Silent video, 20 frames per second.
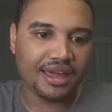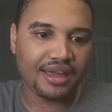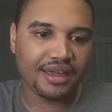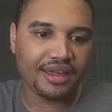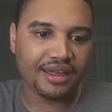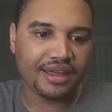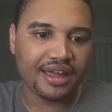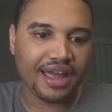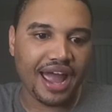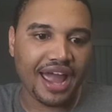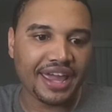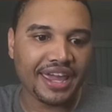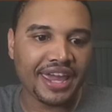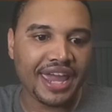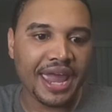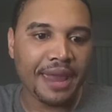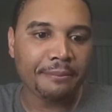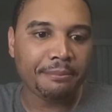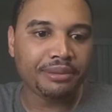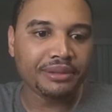I
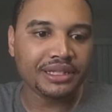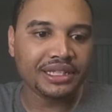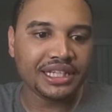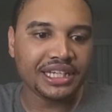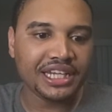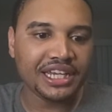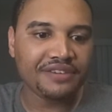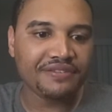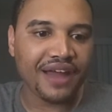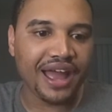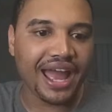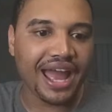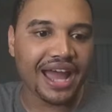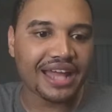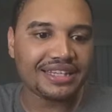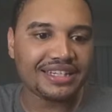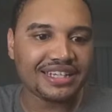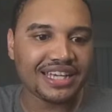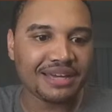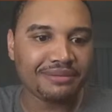can't believe I had to
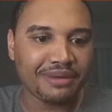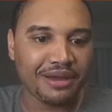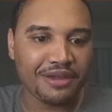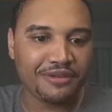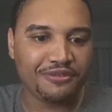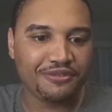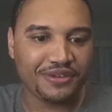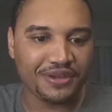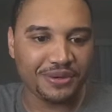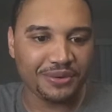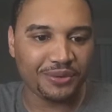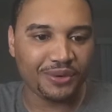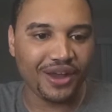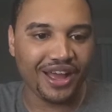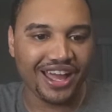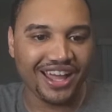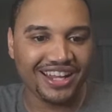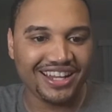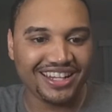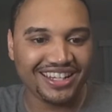get my feet wet.
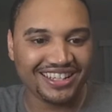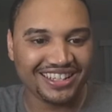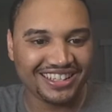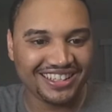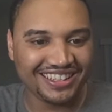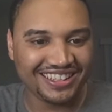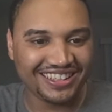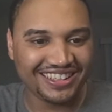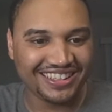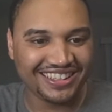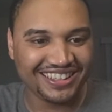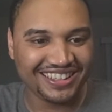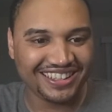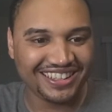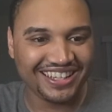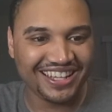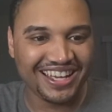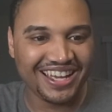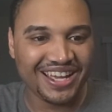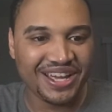
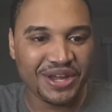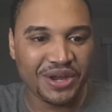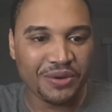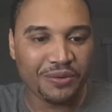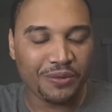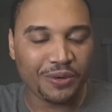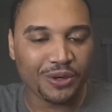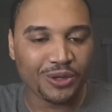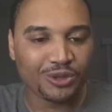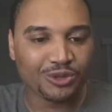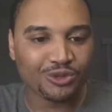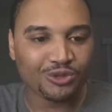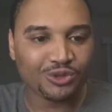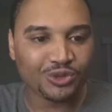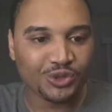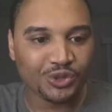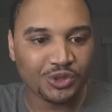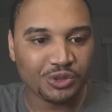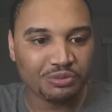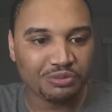What a
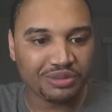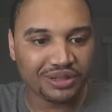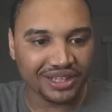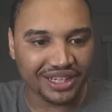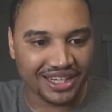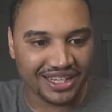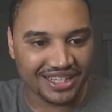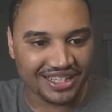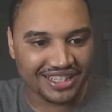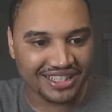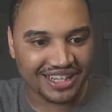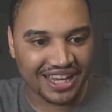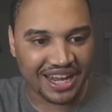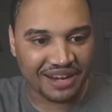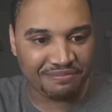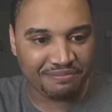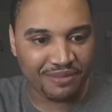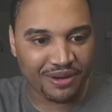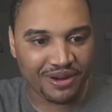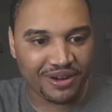rude place. I'd
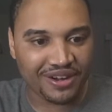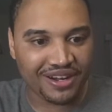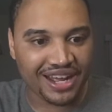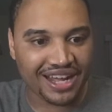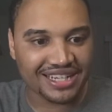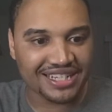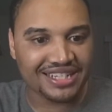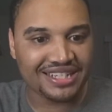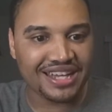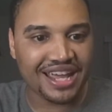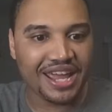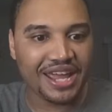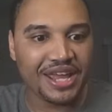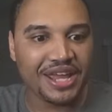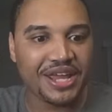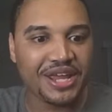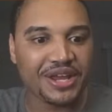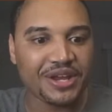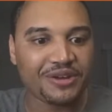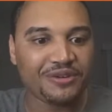better not stay
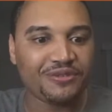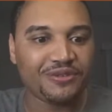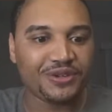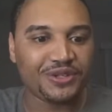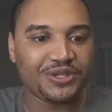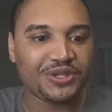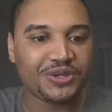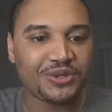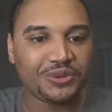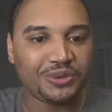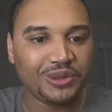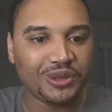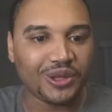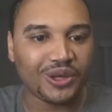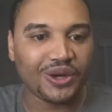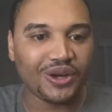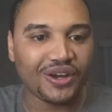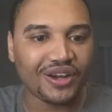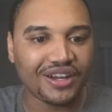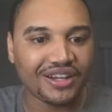here for too
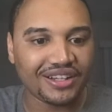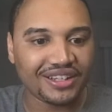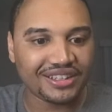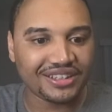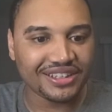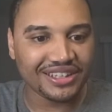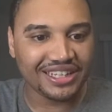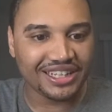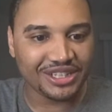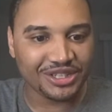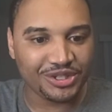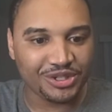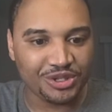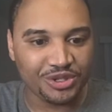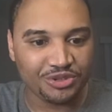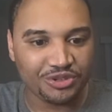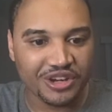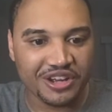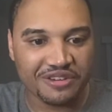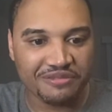long. Look at his
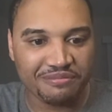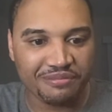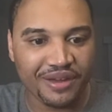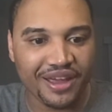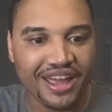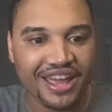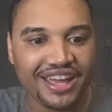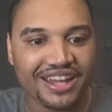drip, man.